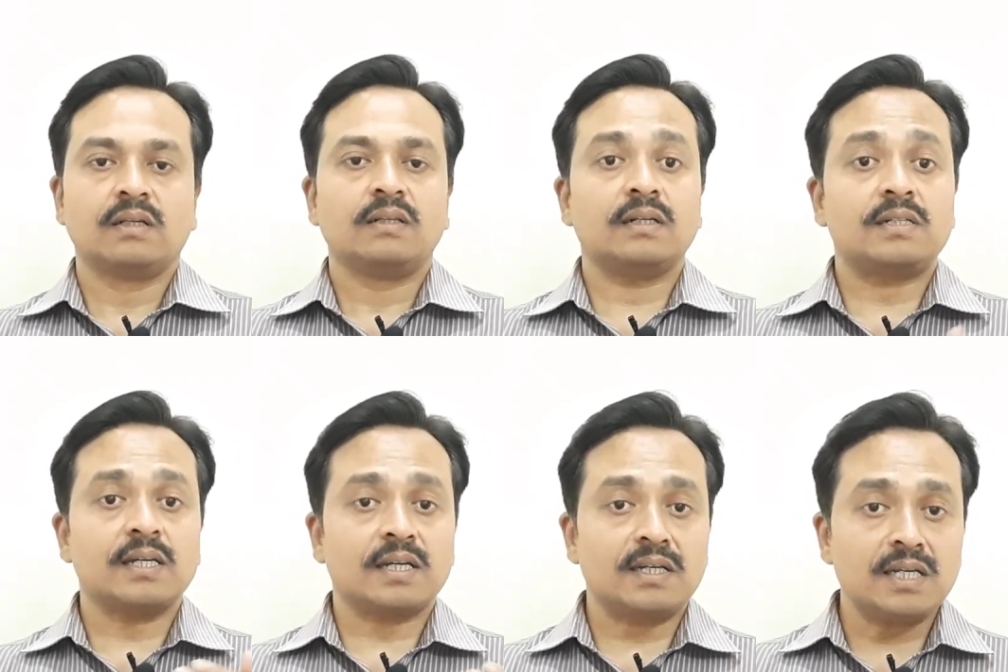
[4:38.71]
The
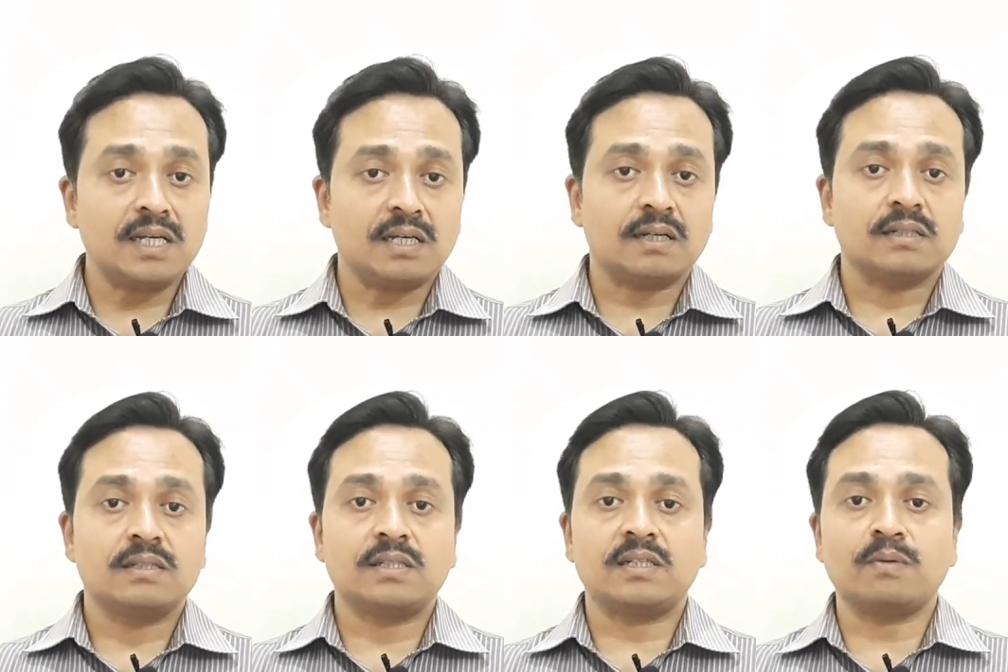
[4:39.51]
technique
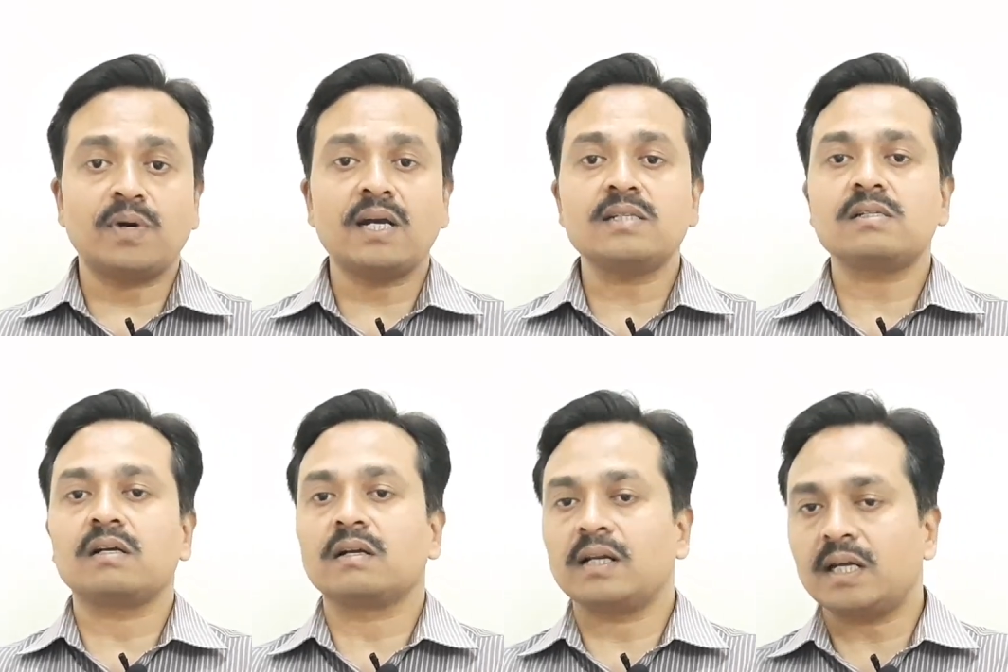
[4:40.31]
determines
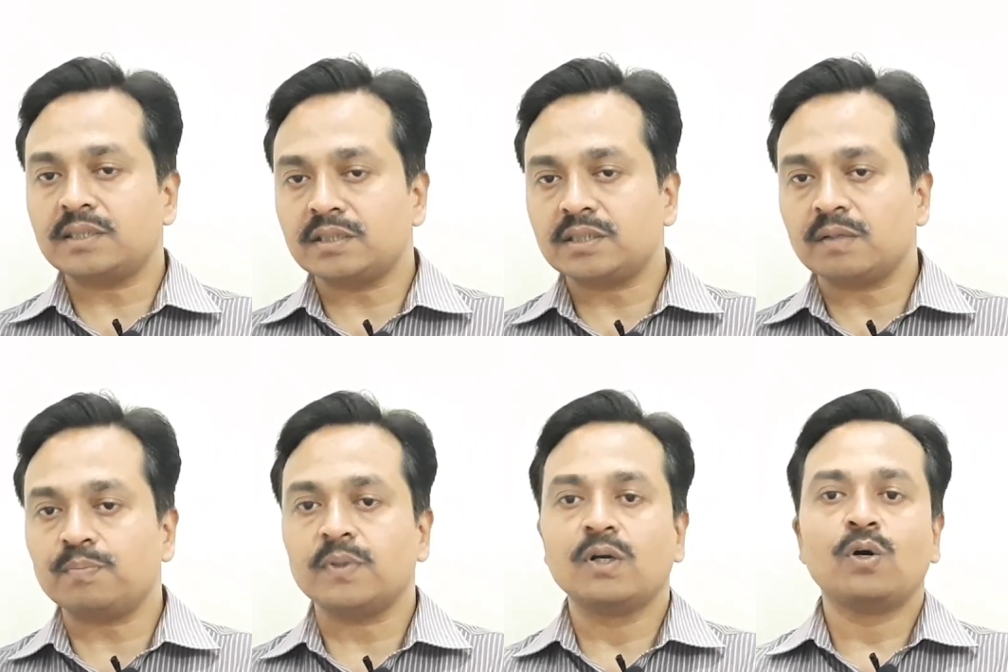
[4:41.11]

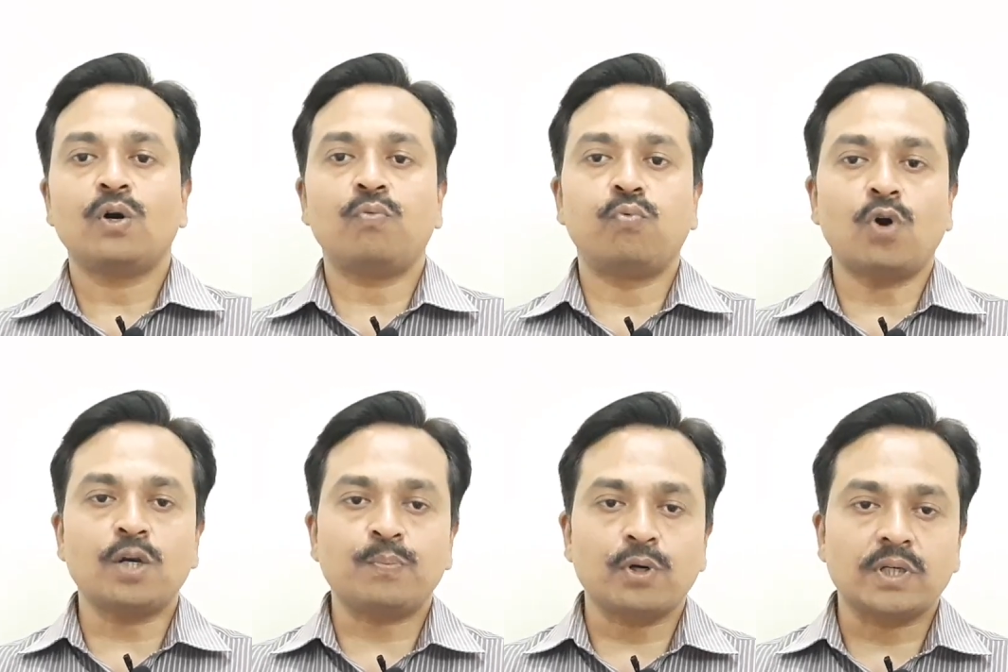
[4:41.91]
relationship of
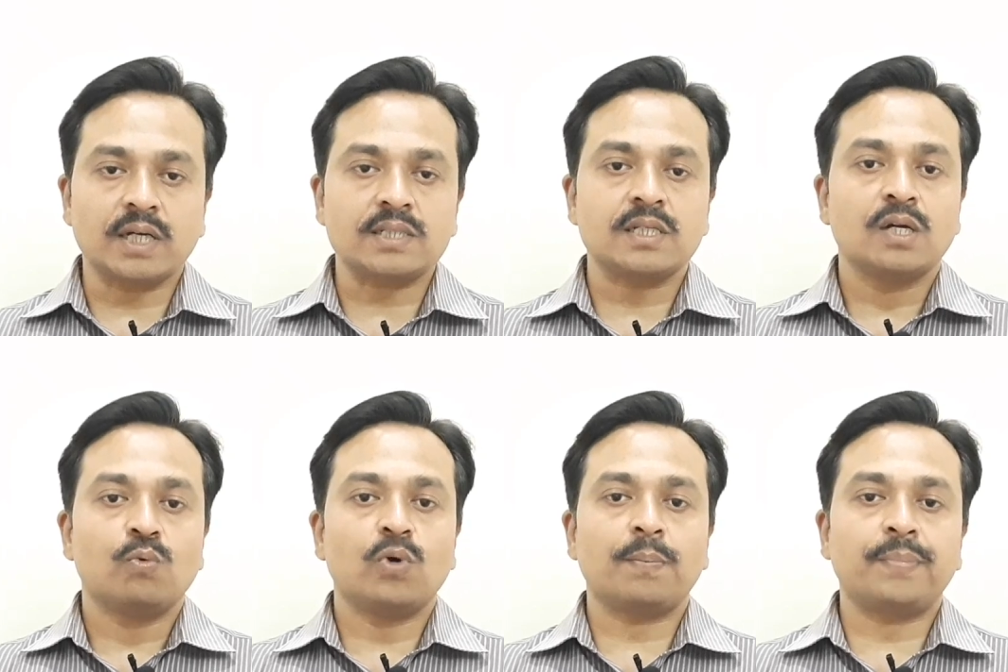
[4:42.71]
what products
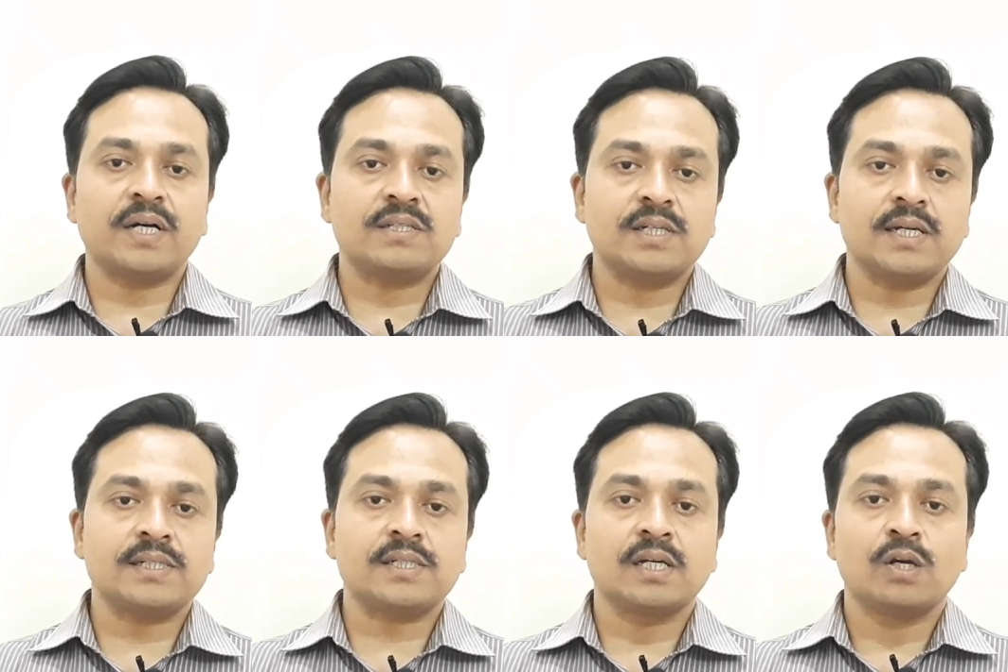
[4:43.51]
were
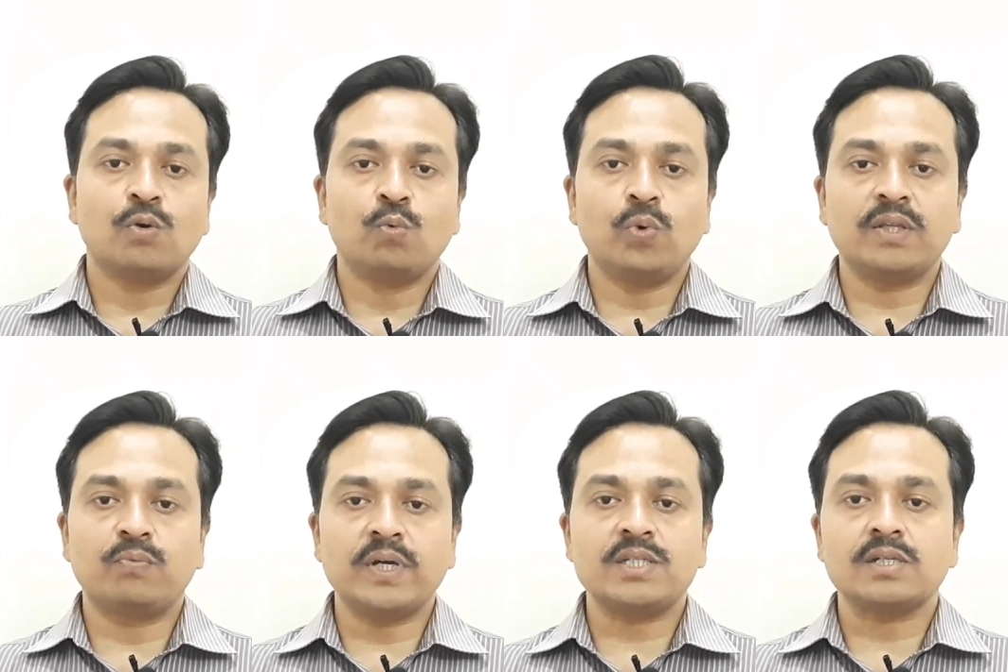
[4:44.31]
purchased
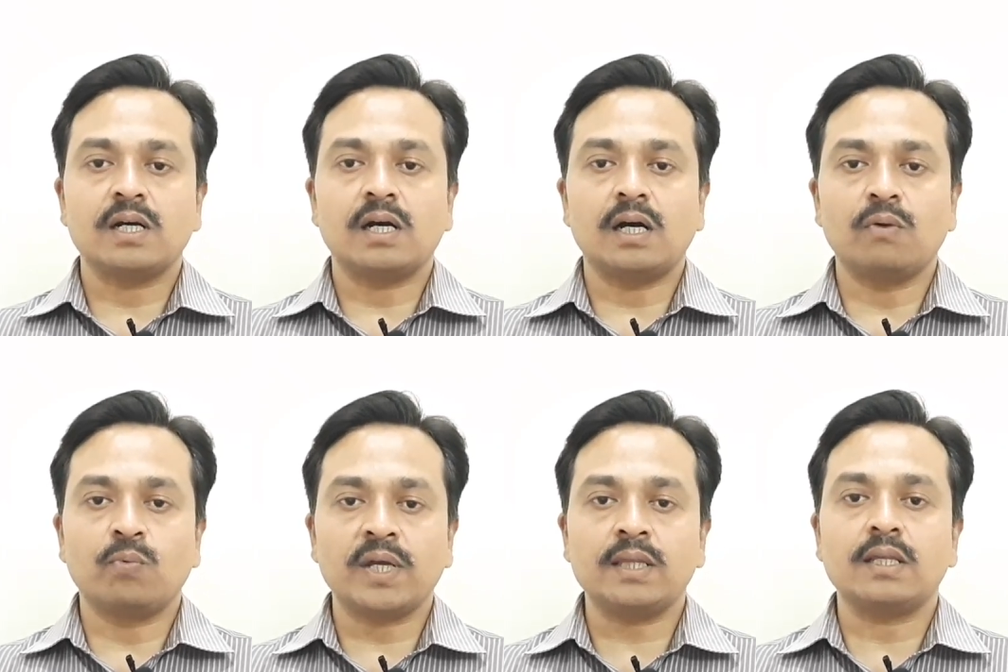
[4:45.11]

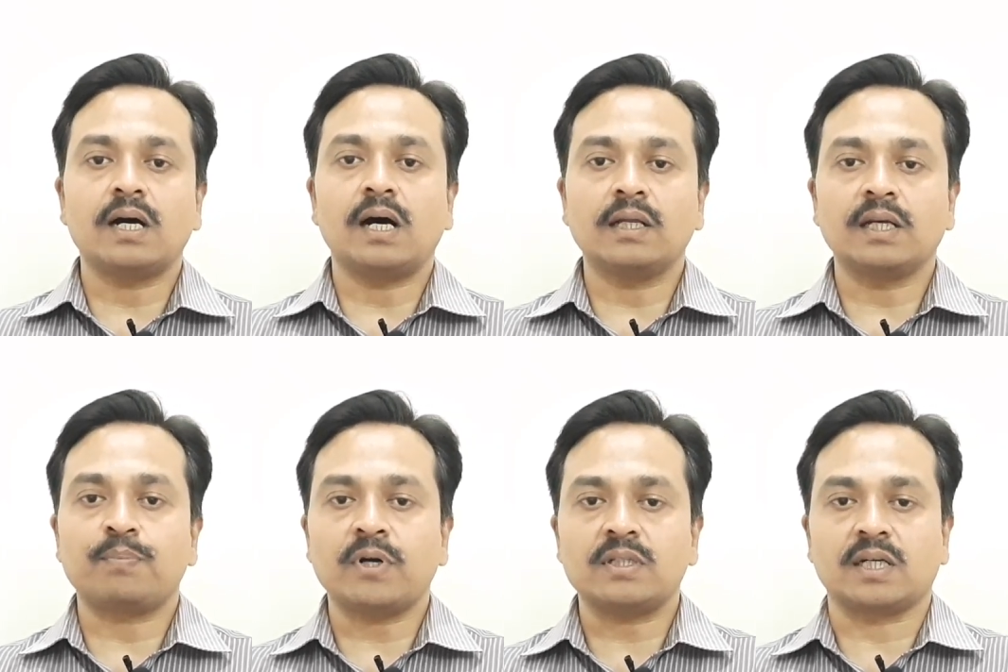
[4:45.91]
with other
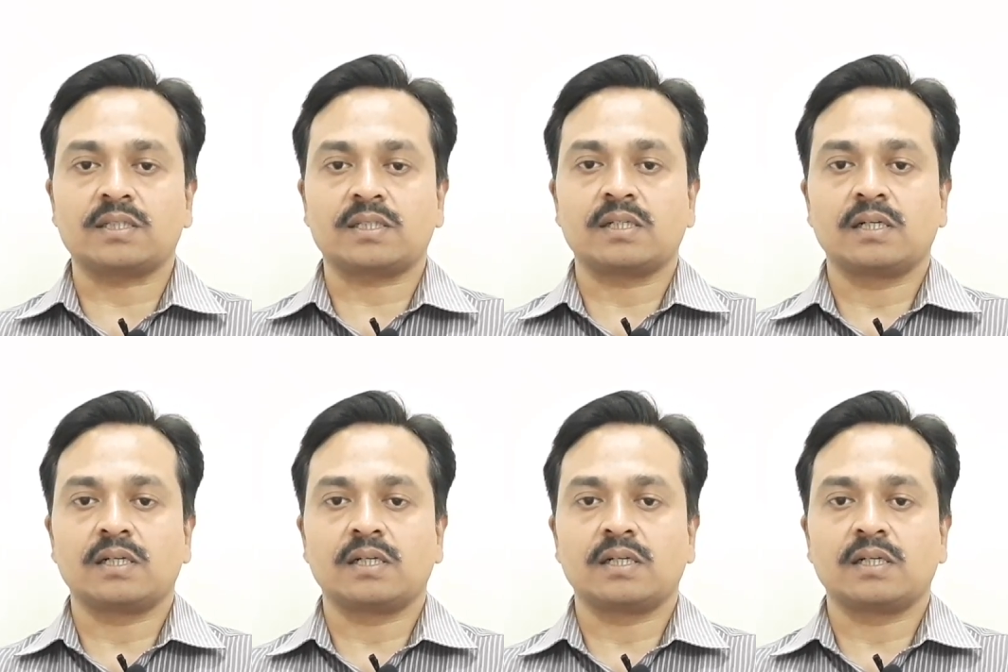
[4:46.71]
products.